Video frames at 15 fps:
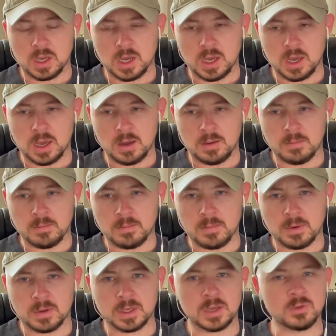
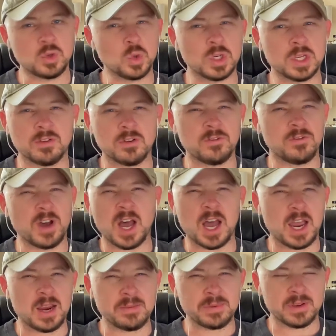gives you a different
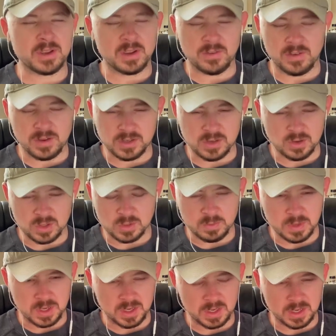vibe, so to
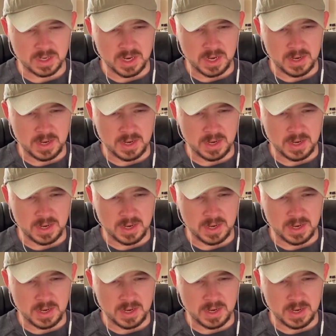speak.